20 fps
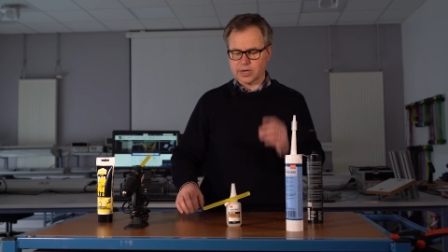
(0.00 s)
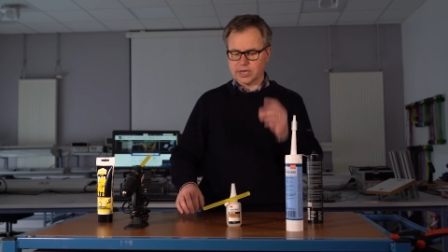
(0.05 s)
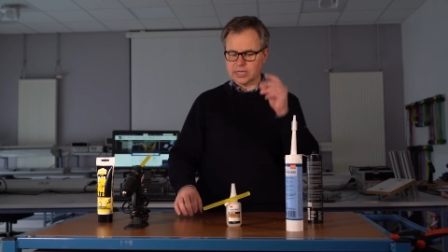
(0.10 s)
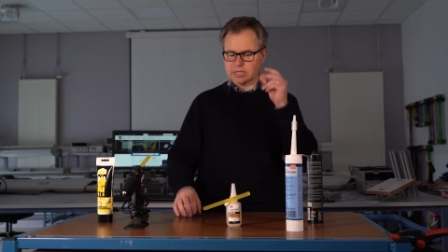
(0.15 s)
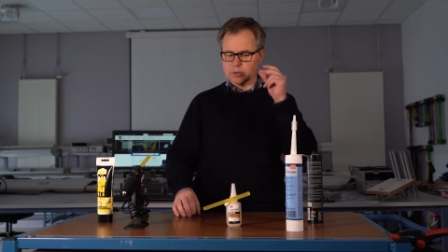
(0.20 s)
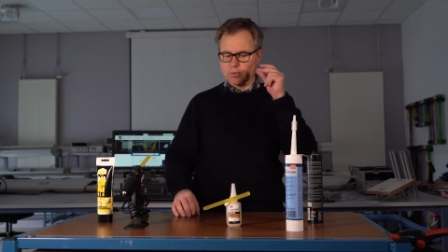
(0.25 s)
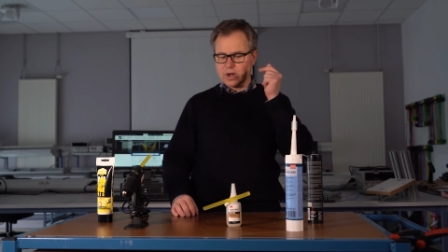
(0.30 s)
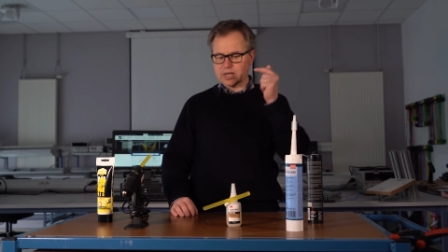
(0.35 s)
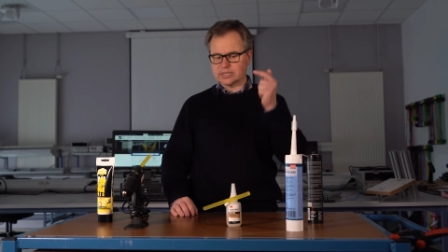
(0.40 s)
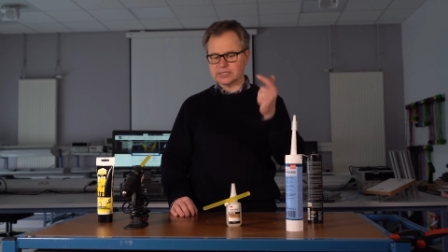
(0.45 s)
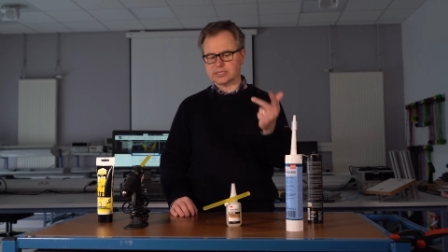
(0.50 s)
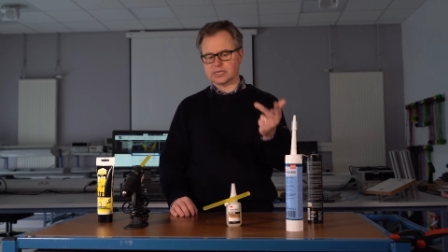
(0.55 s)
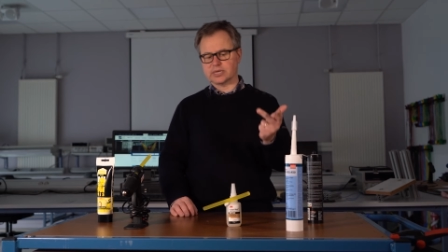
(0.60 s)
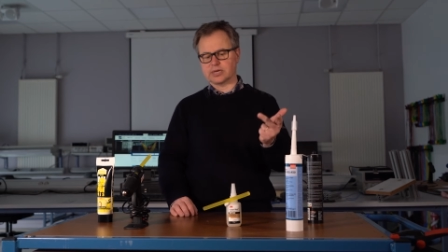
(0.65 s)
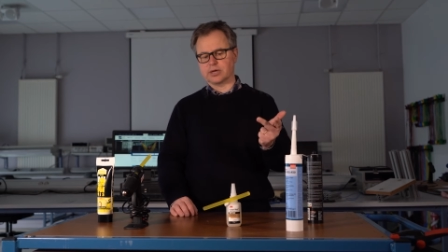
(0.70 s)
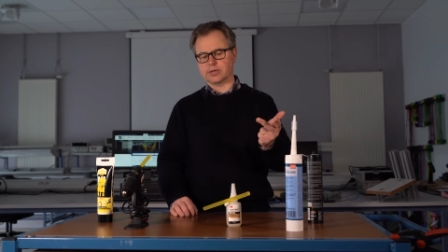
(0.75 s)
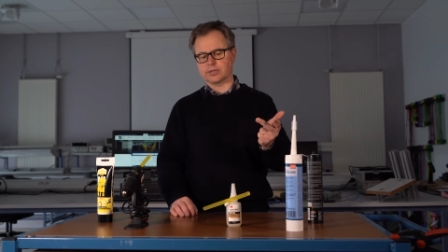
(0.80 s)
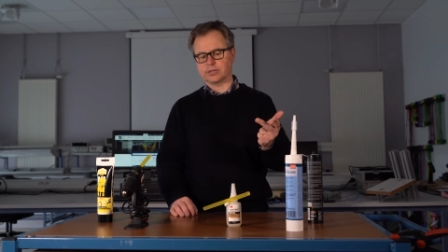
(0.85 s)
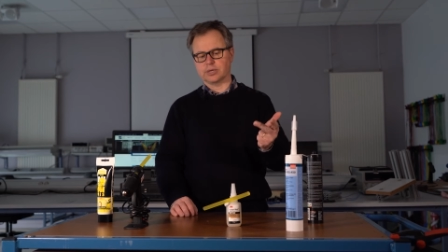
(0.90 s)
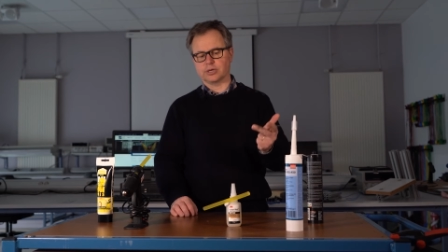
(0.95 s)
in 1
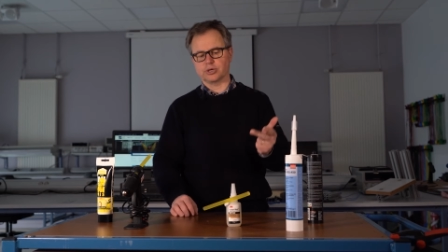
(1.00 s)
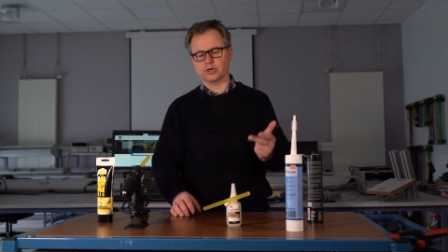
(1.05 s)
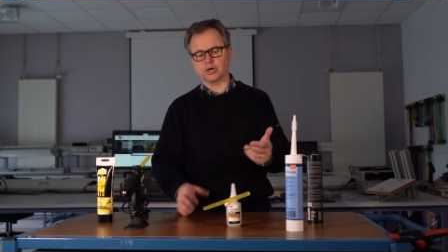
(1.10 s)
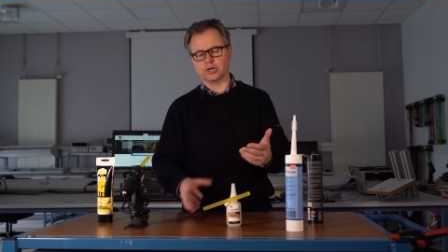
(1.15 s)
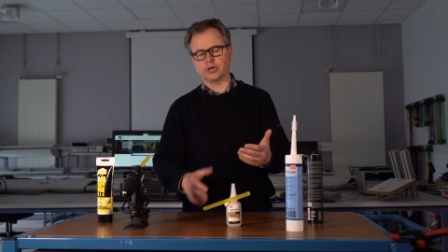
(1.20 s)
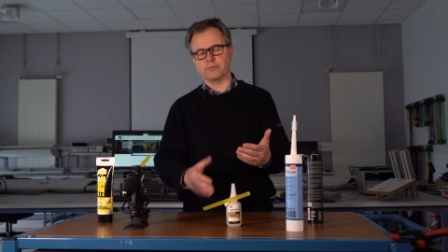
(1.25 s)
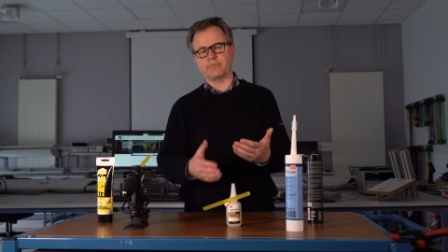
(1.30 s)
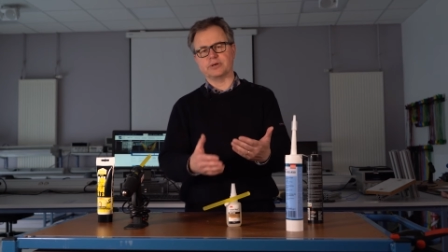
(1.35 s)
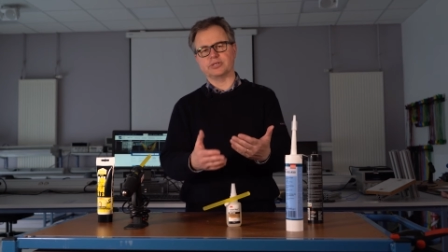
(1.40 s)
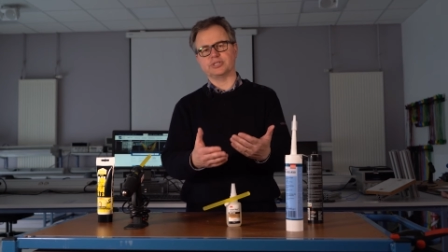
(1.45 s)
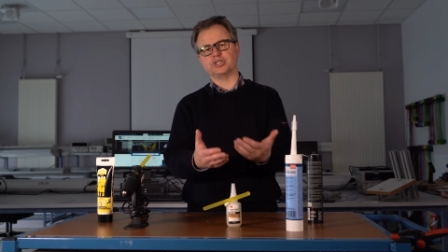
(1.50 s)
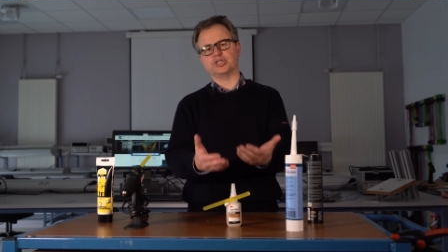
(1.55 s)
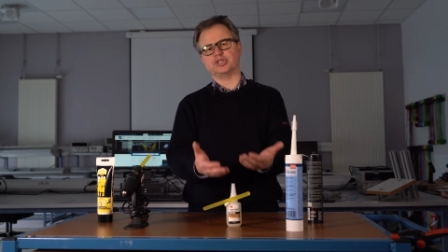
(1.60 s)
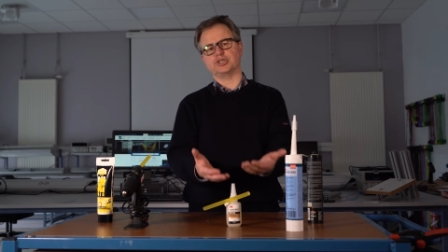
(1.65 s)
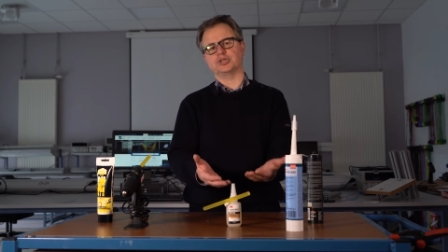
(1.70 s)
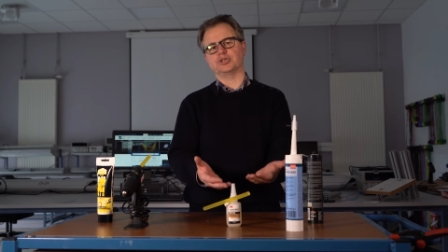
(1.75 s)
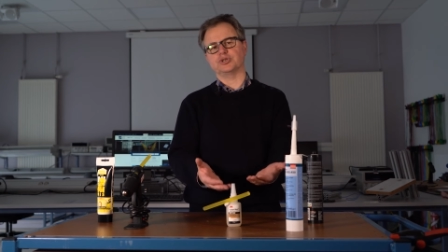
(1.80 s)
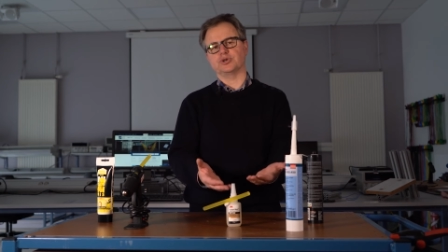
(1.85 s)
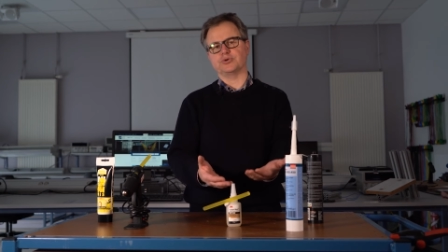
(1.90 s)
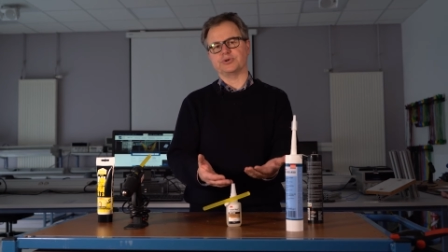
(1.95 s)
second, you get a
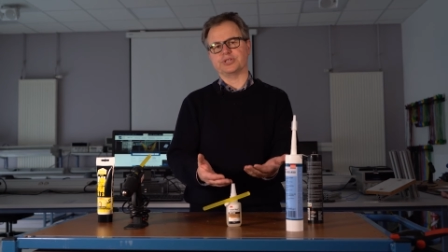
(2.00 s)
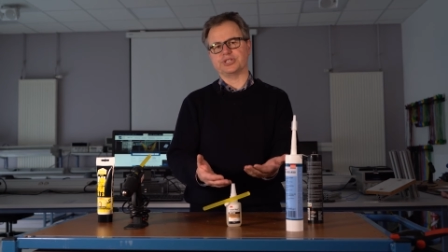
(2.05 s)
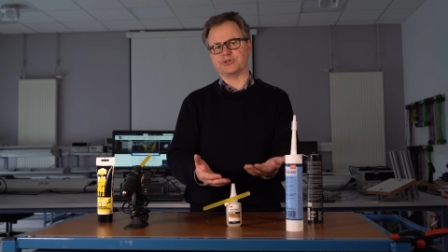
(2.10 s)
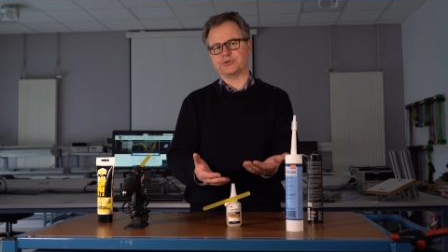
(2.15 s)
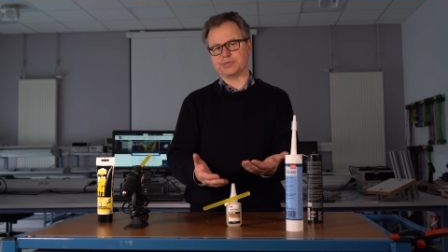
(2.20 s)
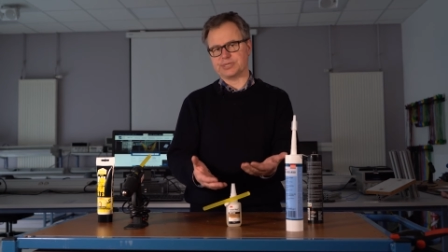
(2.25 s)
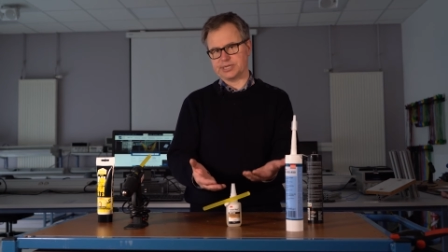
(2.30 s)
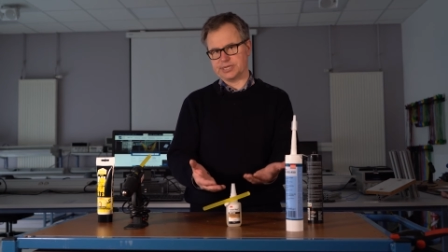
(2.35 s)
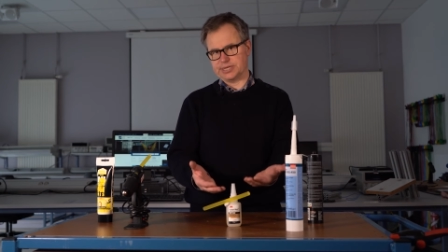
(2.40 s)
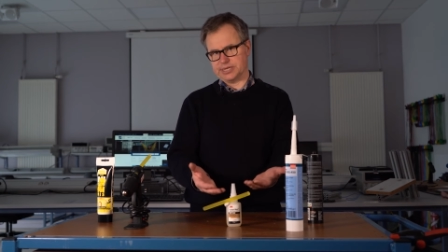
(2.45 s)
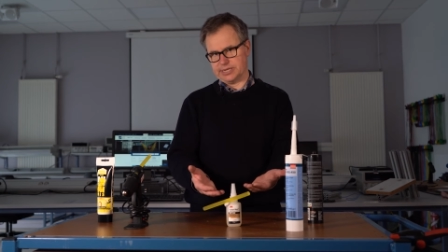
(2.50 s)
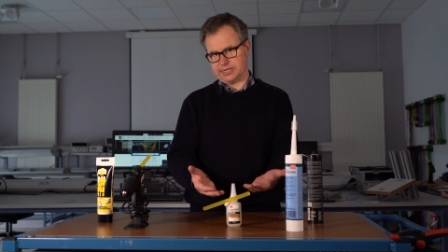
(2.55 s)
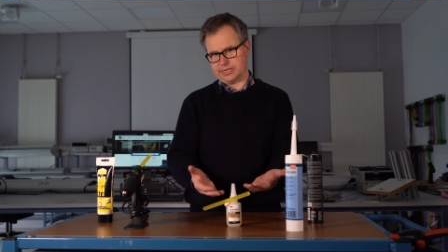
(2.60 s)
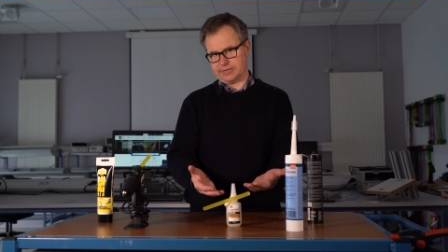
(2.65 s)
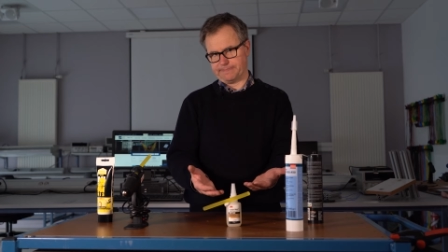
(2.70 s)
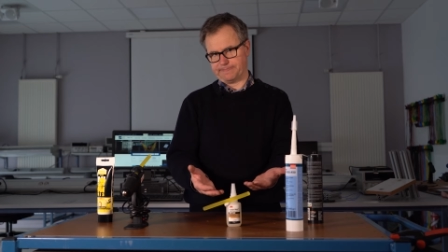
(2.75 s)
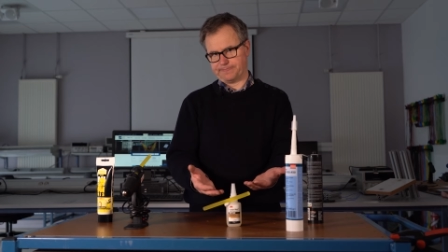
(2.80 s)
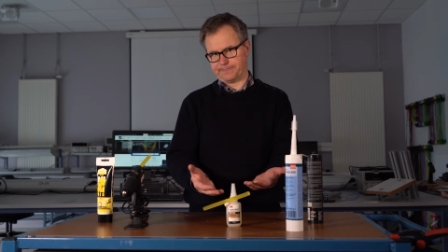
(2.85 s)
position you're interested in.